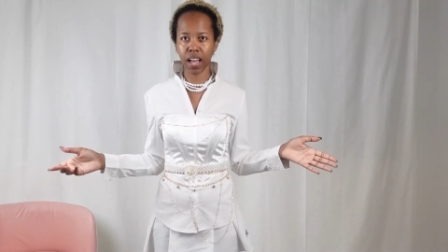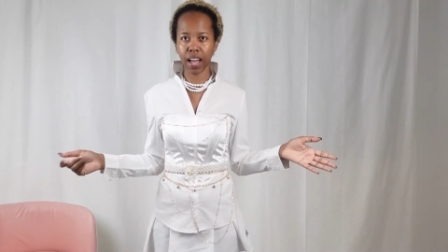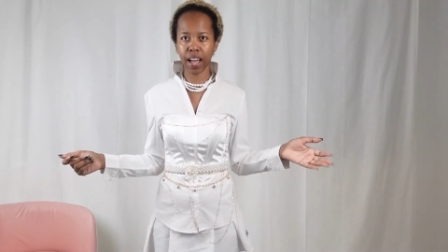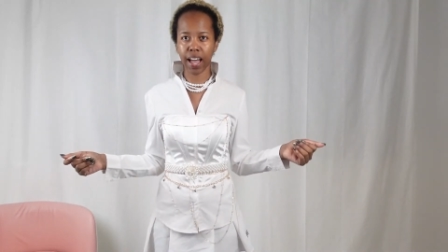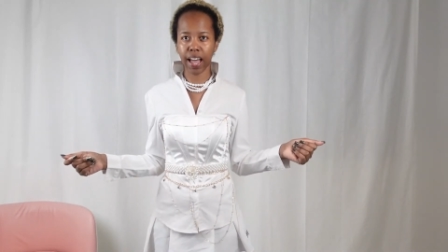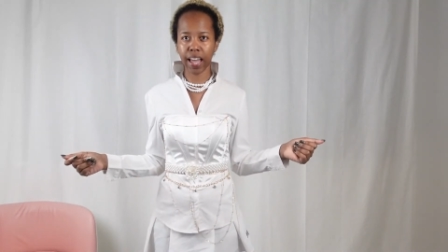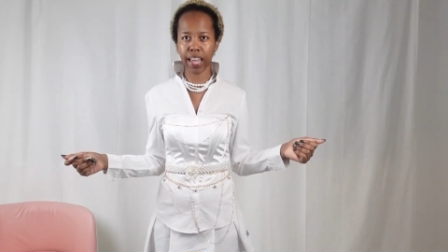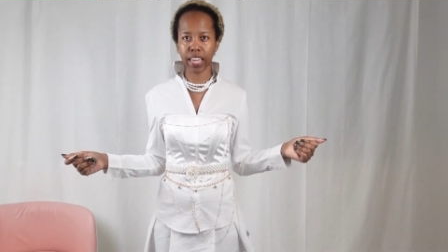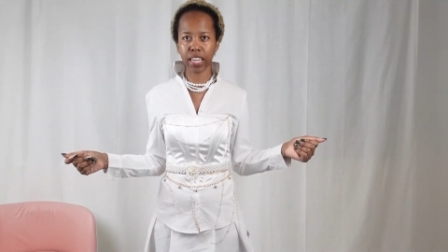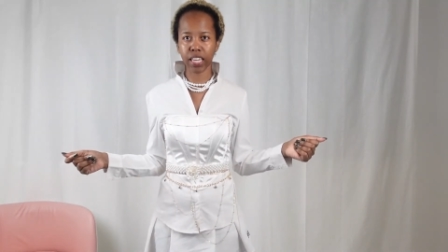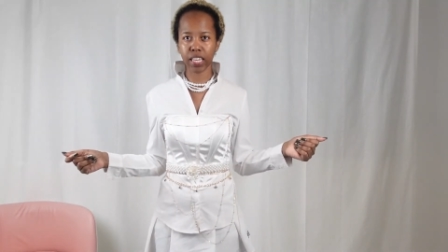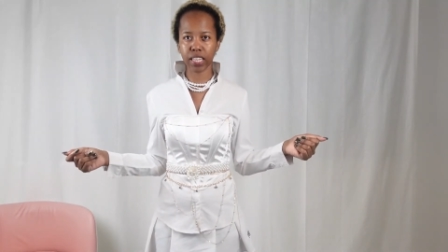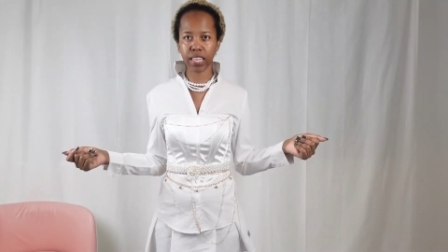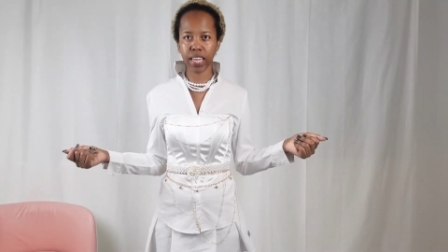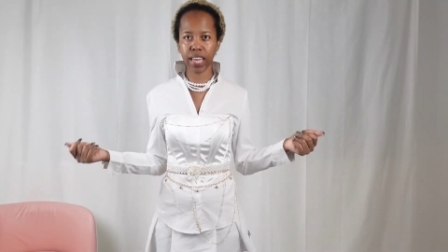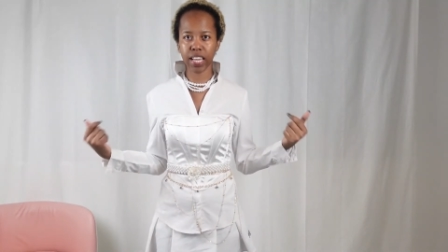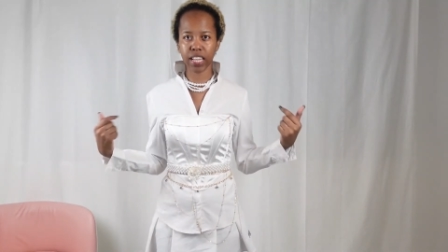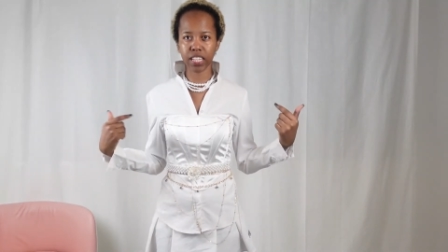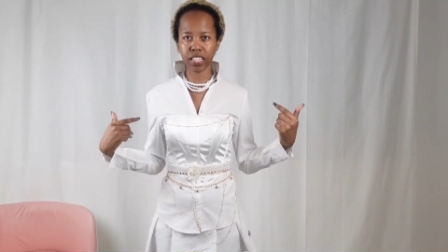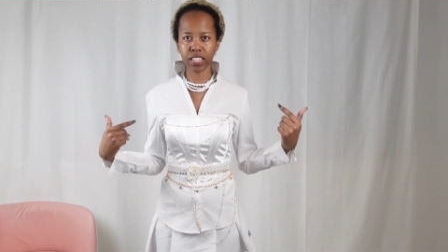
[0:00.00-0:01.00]
I
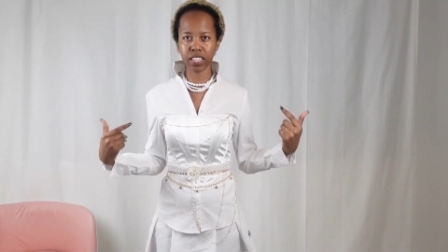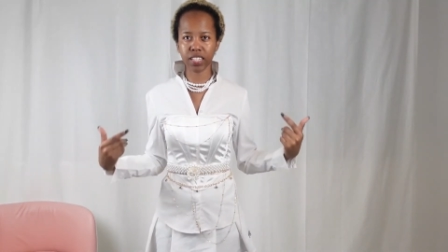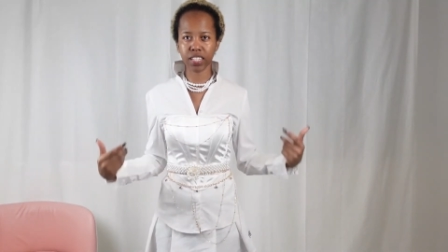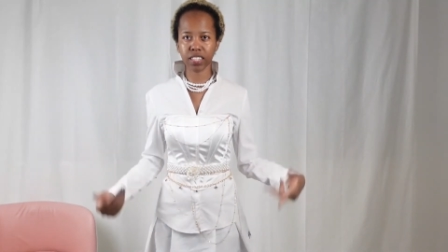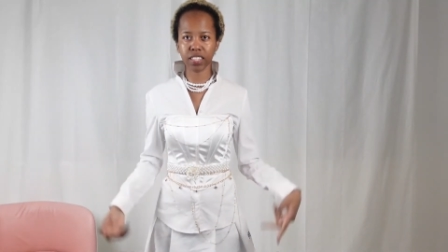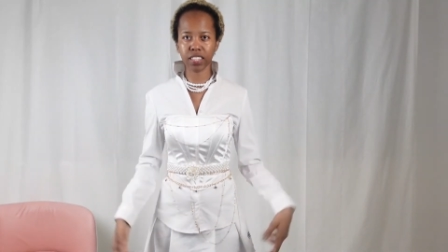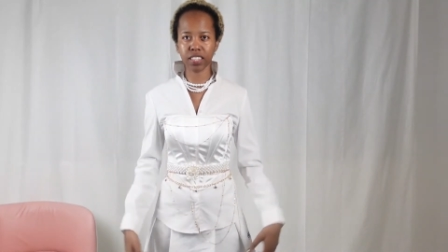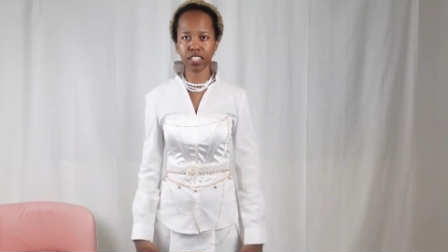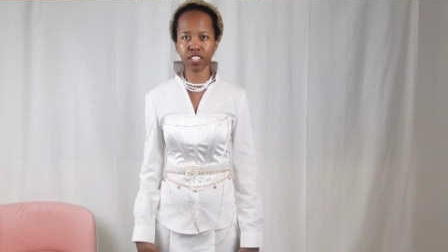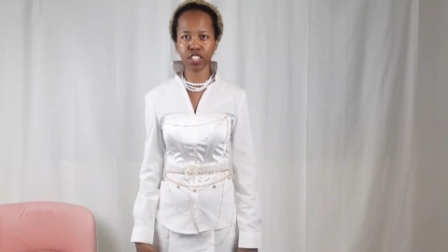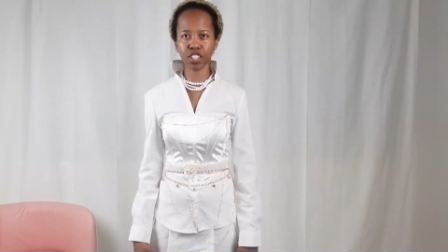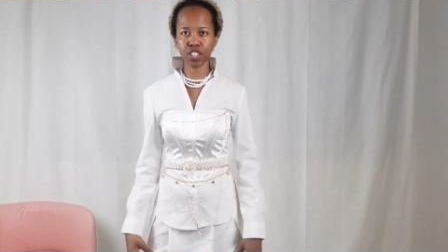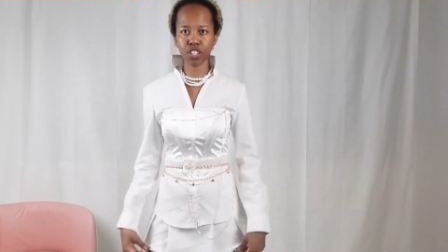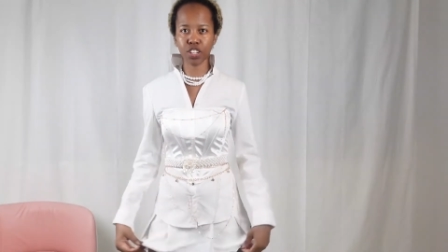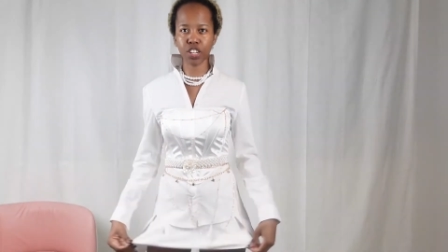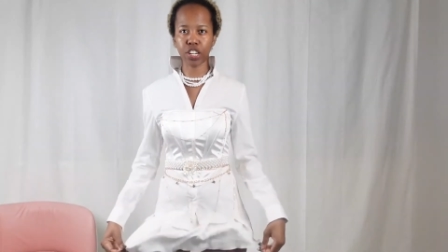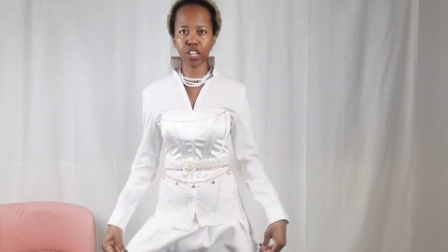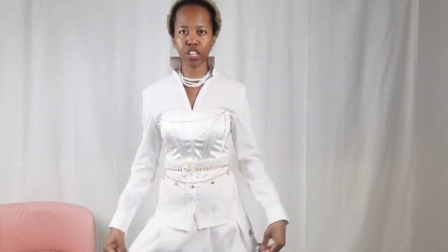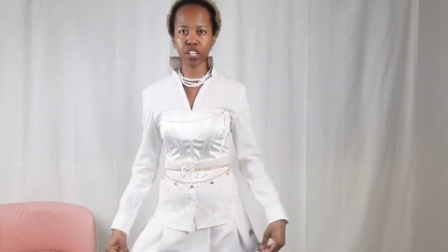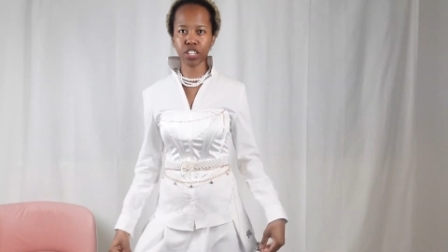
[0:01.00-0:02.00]
added the
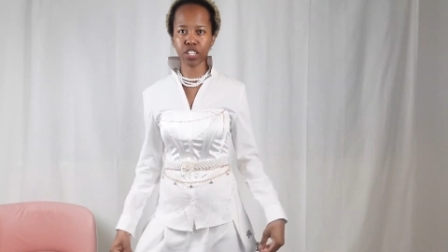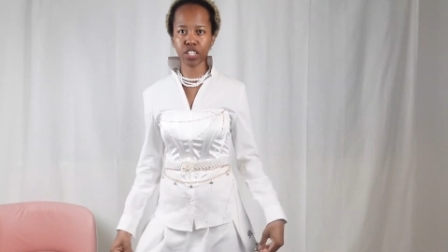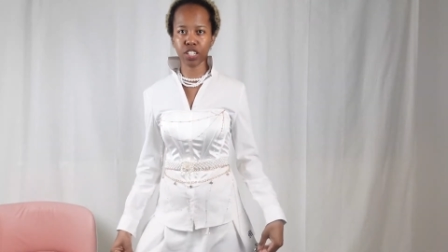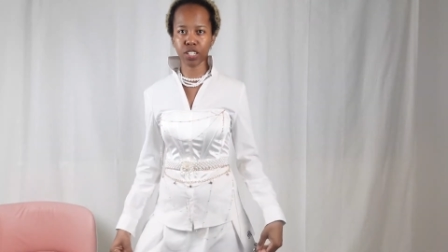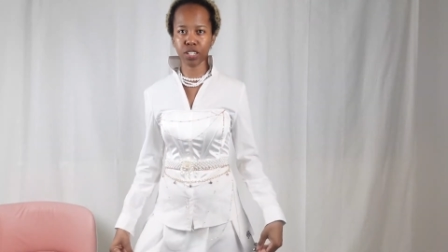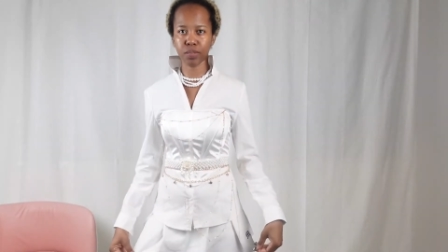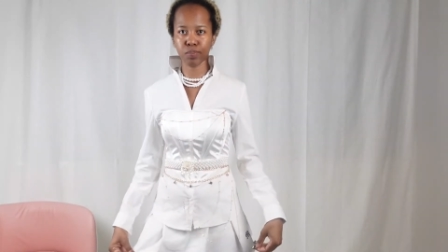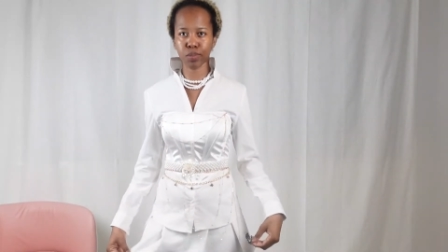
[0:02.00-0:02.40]
skirt